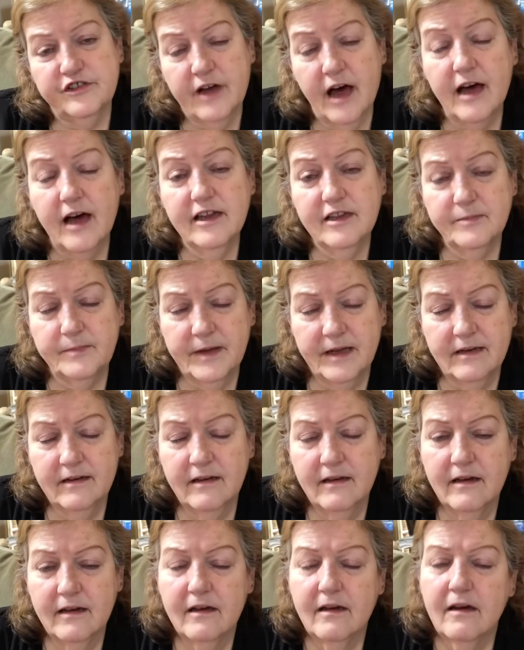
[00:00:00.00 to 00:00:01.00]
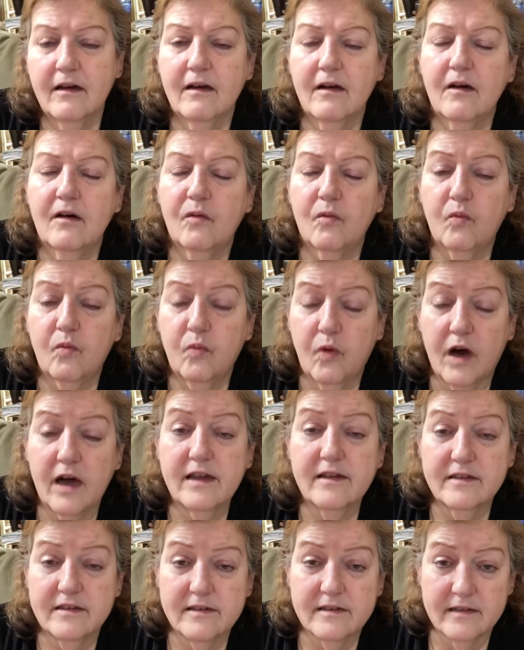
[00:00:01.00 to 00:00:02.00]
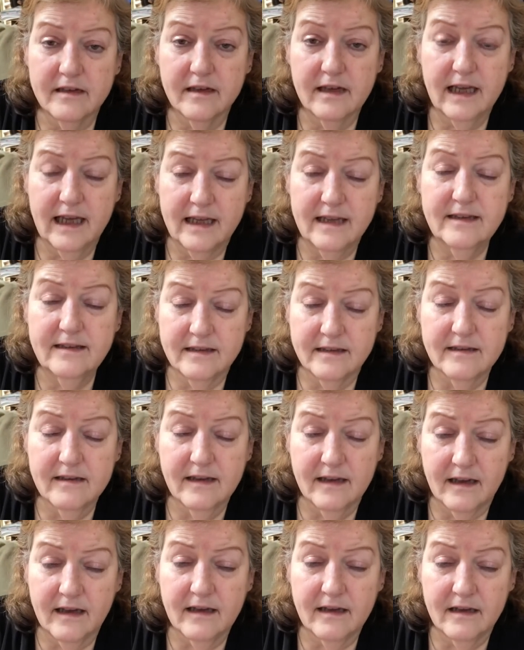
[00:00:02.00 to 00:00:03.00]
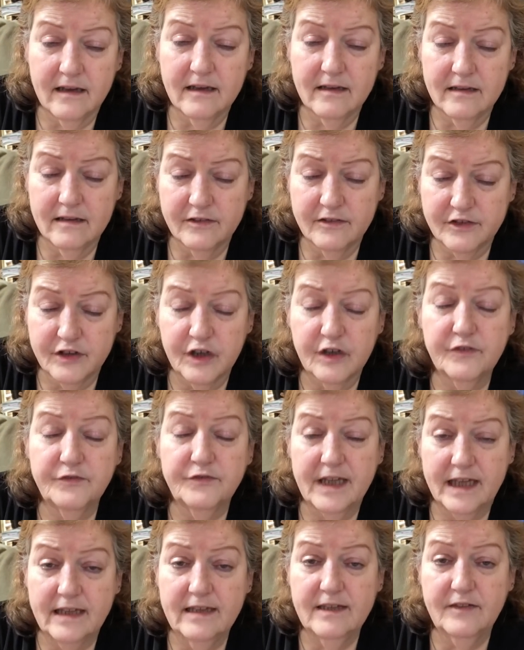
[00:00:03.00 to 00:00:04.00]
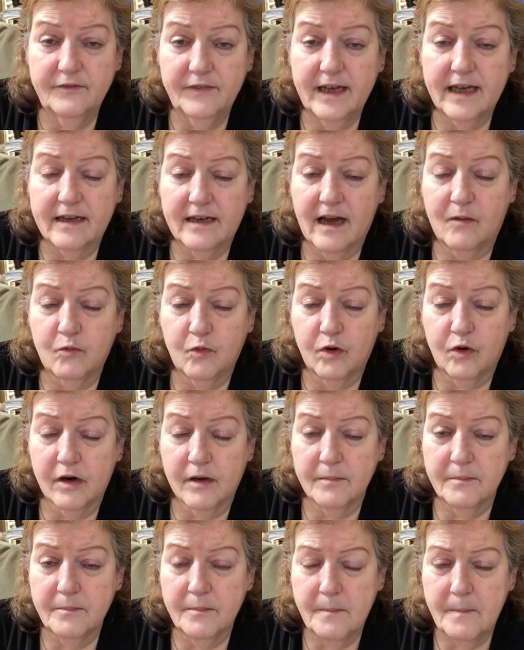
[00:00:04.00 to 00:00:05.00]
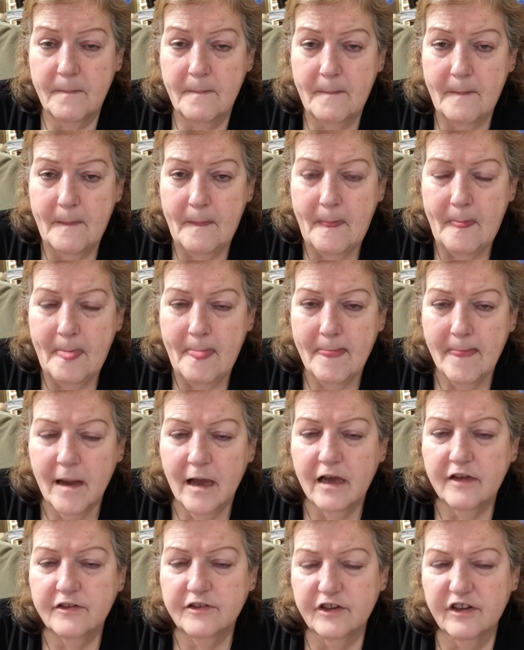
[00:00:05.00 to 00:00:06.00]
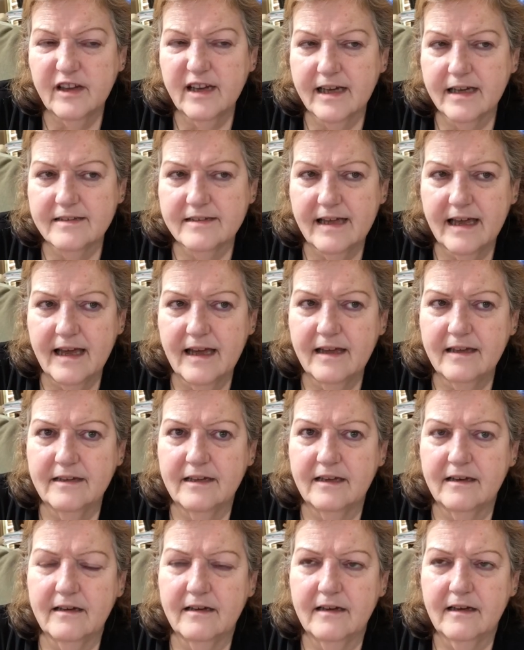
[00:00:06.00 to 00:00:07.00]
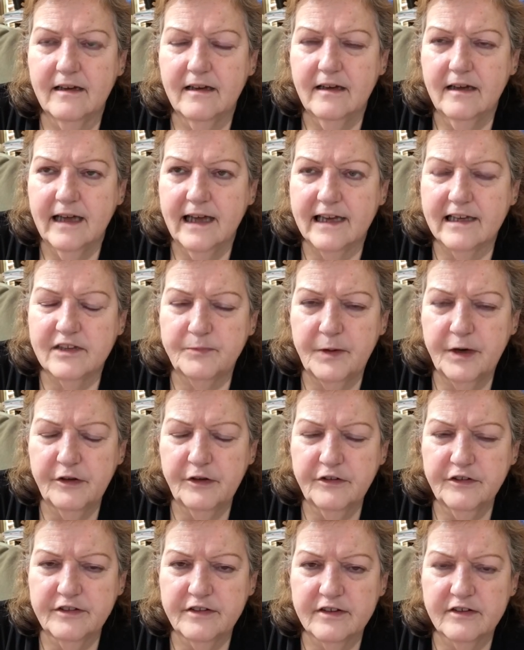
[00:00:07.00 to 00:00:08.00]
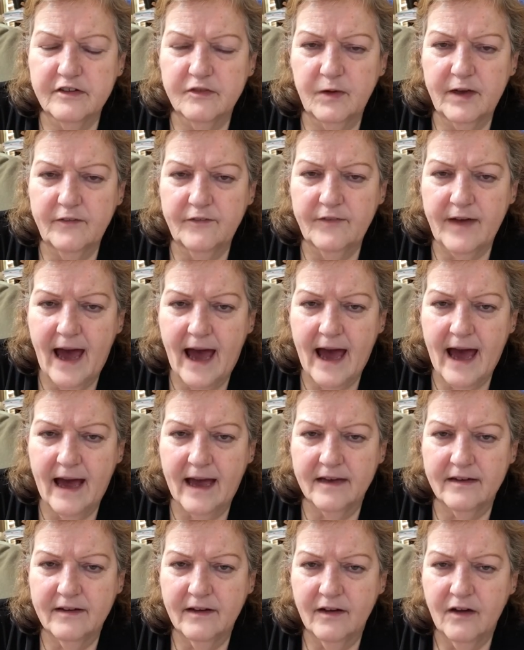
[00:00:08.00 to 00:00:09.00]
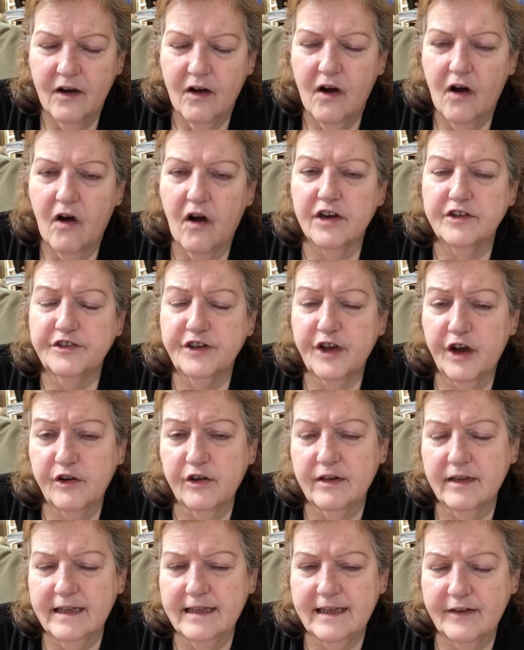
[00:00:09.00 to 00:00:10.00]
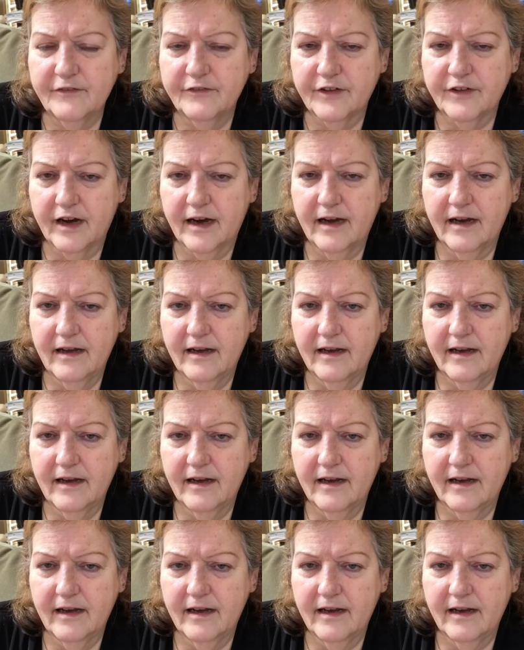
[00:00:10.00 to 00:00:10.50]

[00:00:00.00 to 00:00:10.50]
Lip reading: husband was served in the Vietnam War. So, like I said, the experiences we've had are totally different.